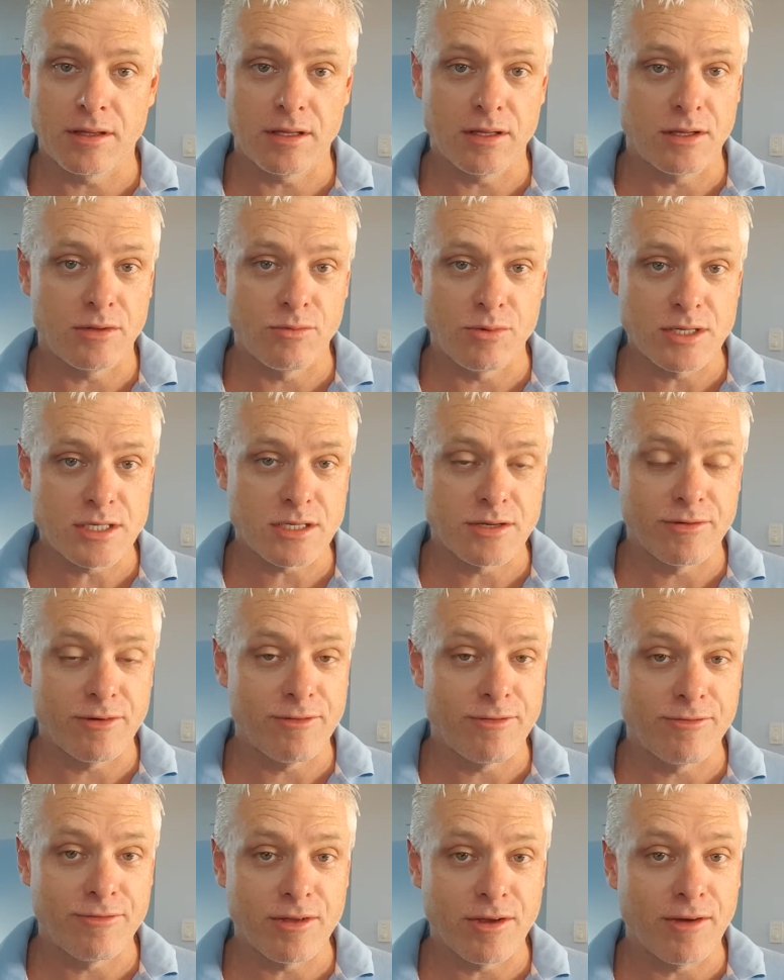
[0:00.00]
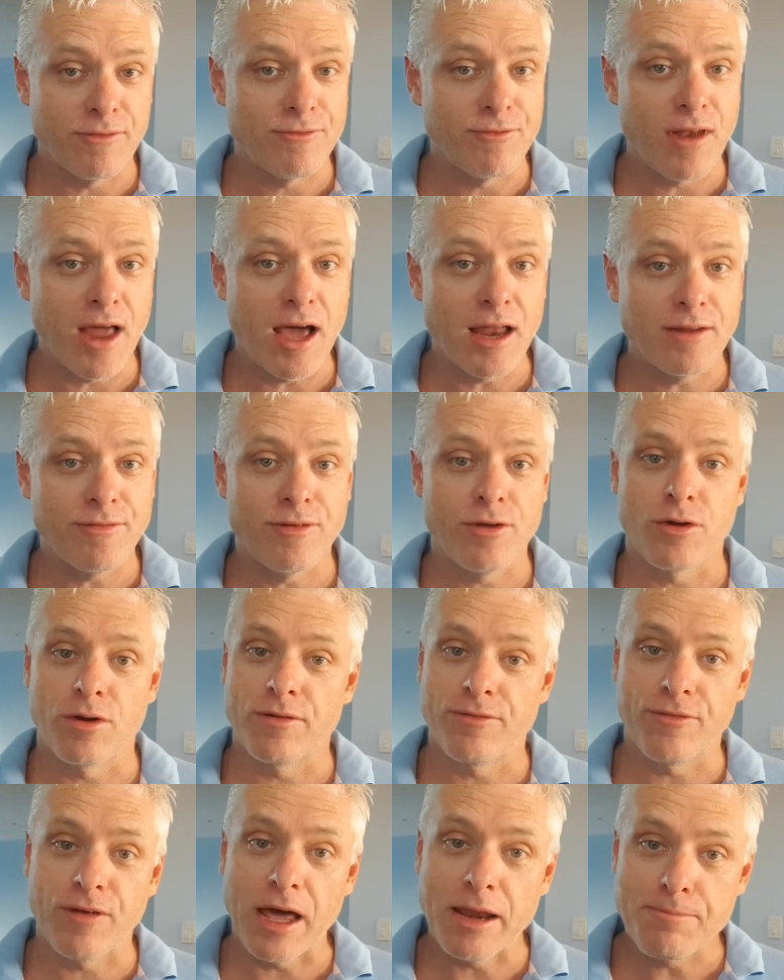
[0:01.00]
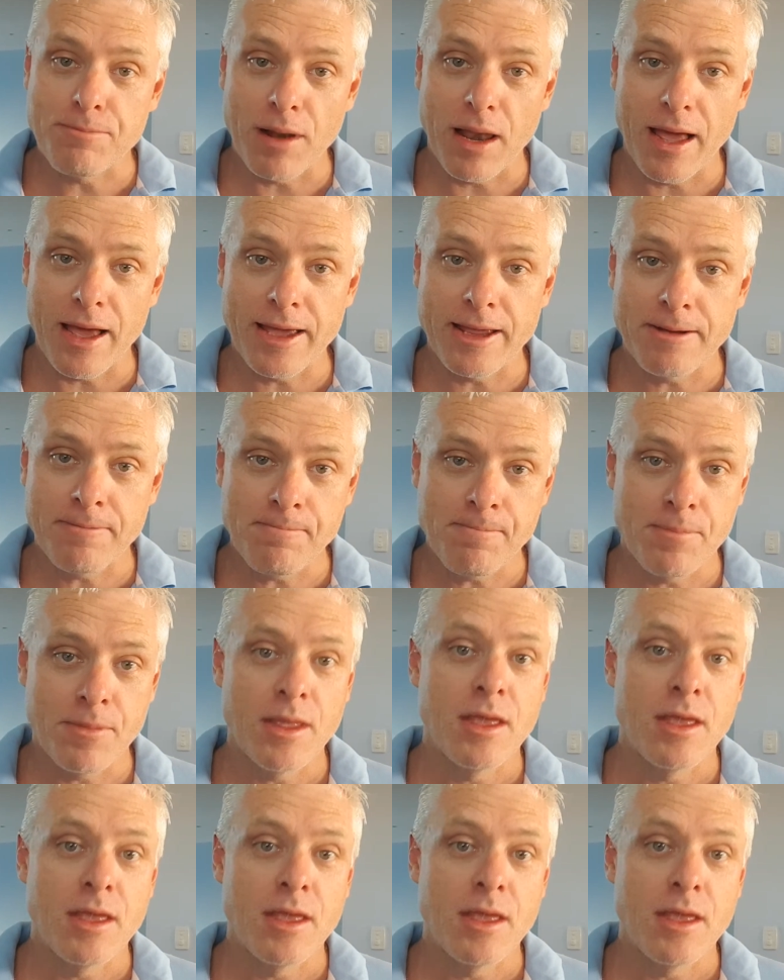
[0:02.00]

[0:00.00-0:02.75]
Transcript: the risk of a flood, if you're on a floodplain,